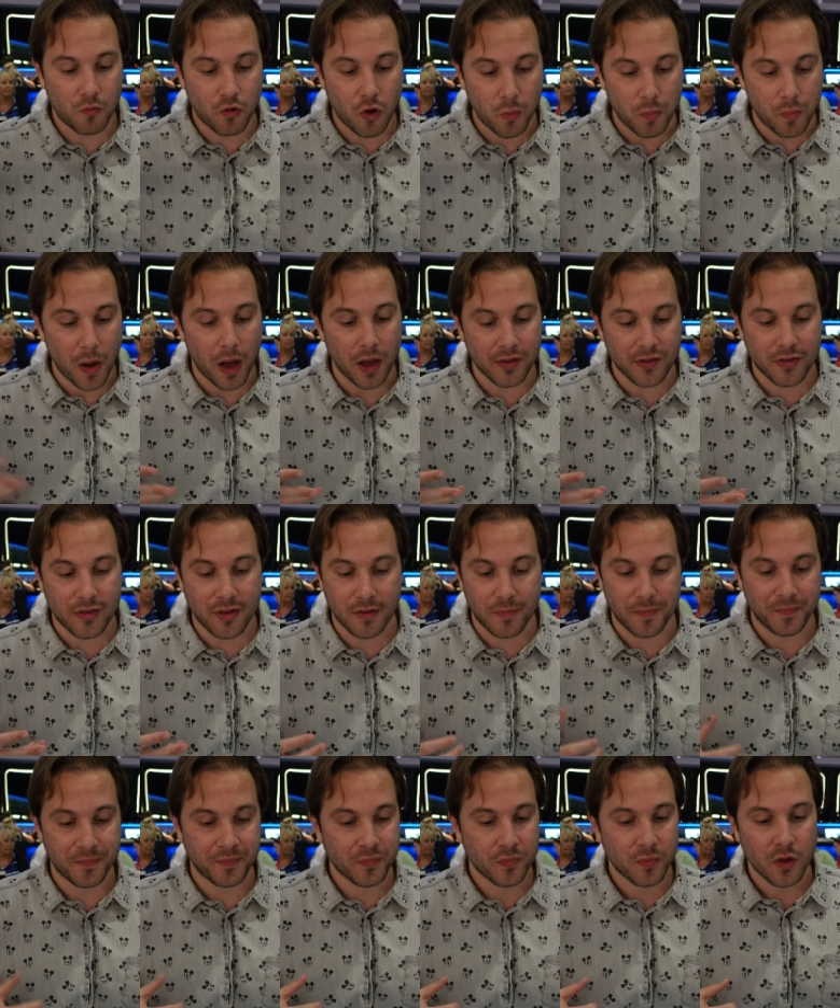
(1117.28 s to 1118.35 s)
robust and
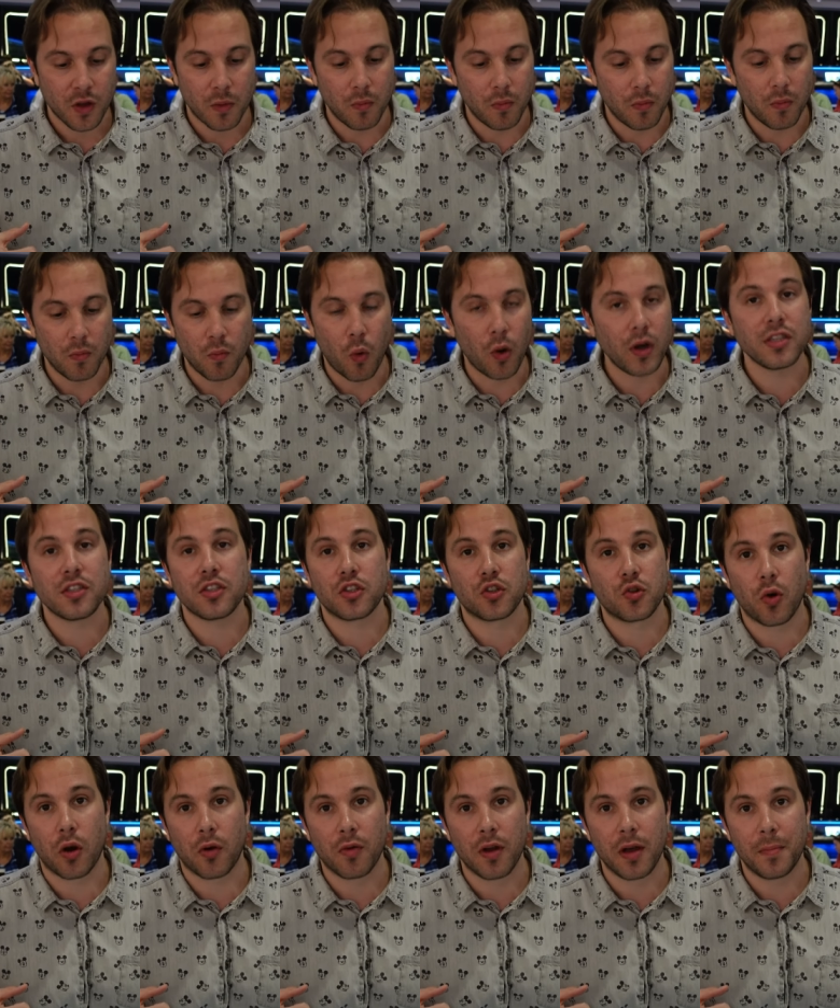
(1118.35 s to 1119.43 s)
moist
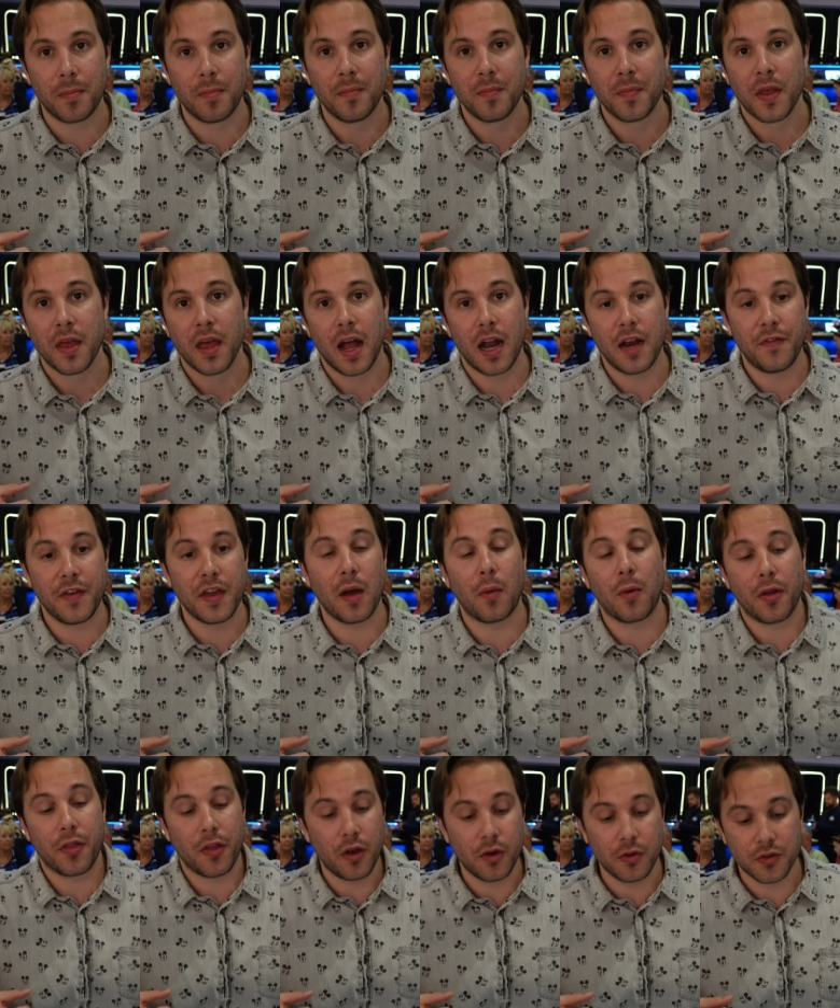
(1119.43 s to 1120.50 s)
short rib, and if you get one
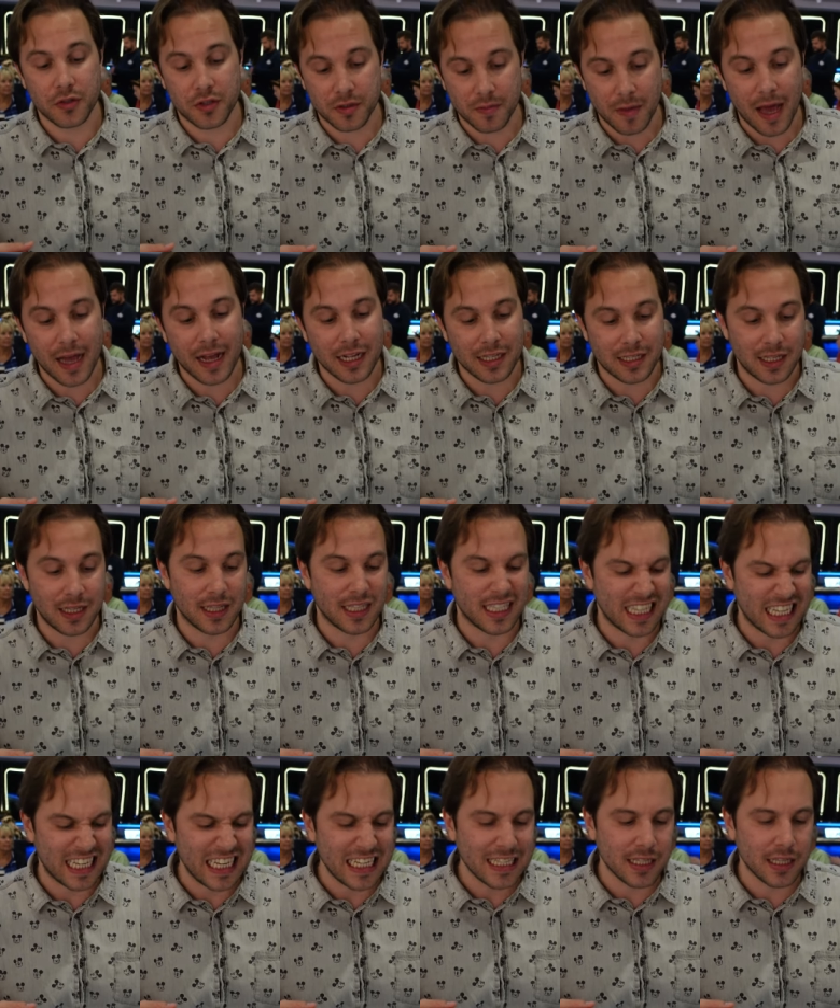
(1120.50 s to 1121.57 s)
of those, I could see this
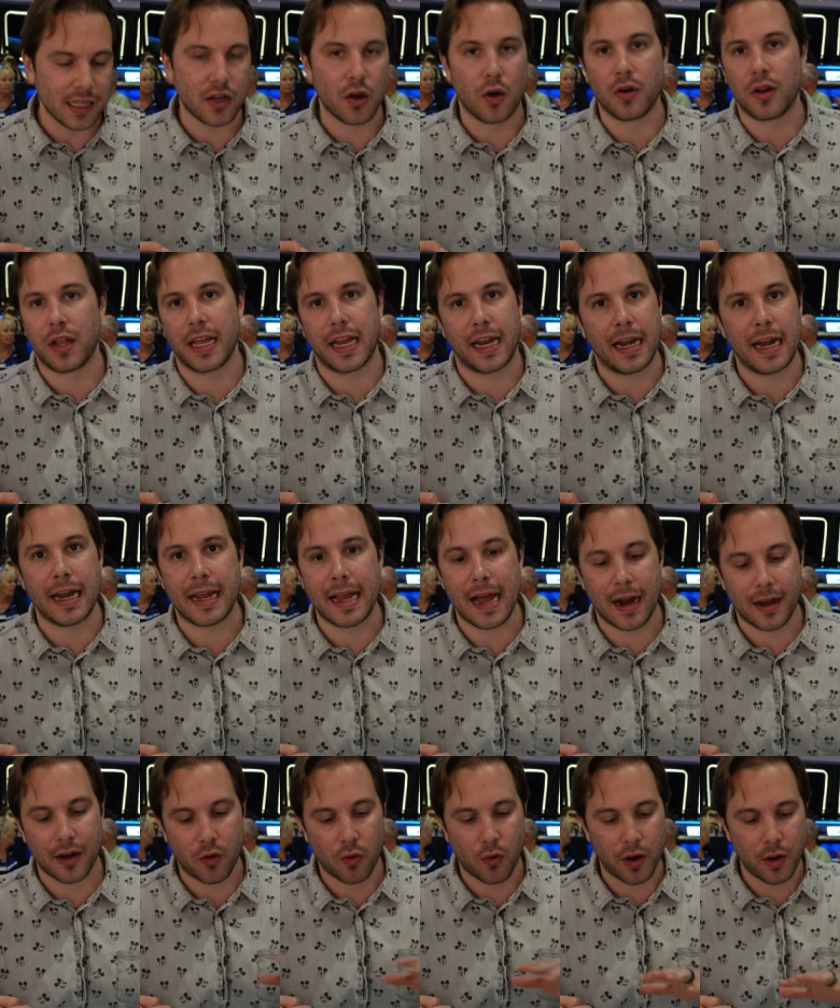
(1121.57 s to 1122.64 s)
easily going to like an 8
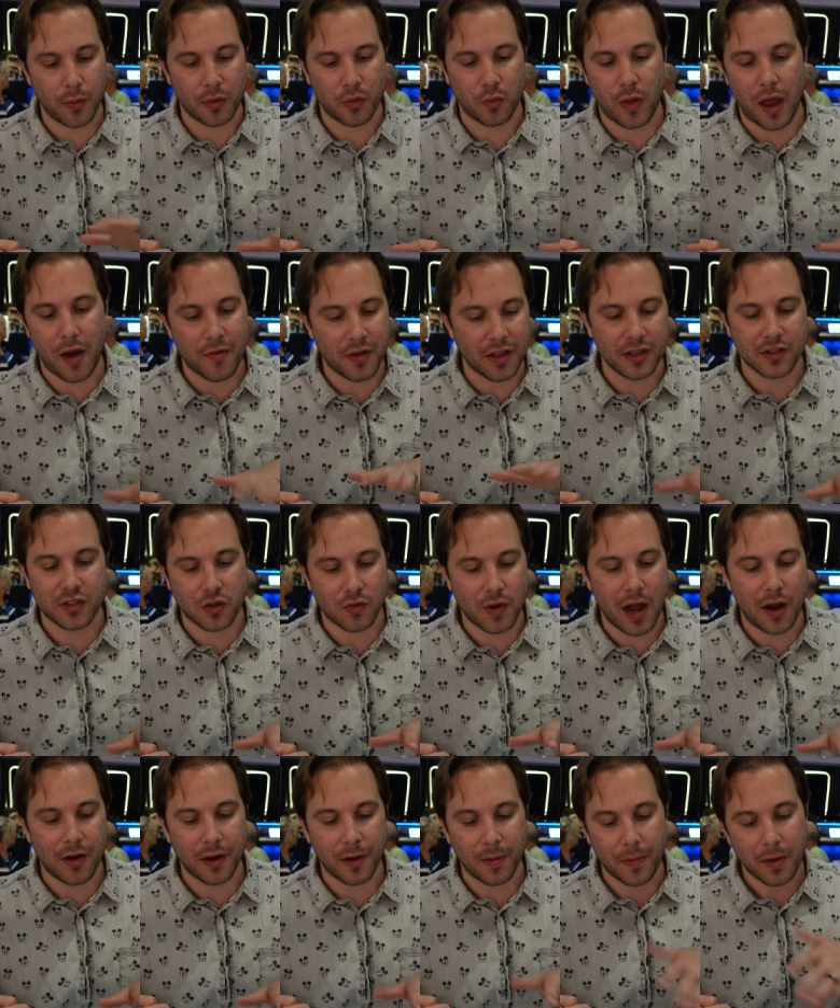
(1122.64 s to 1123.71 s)
category with everything that's
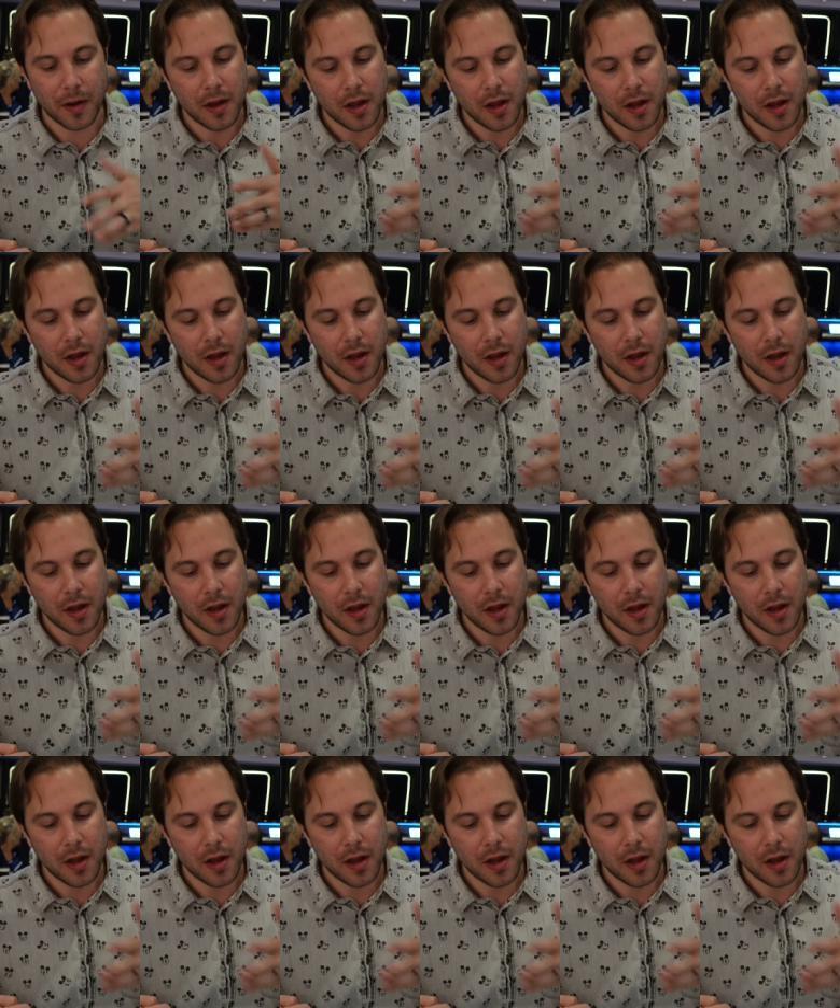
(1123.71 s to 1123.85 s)
around it.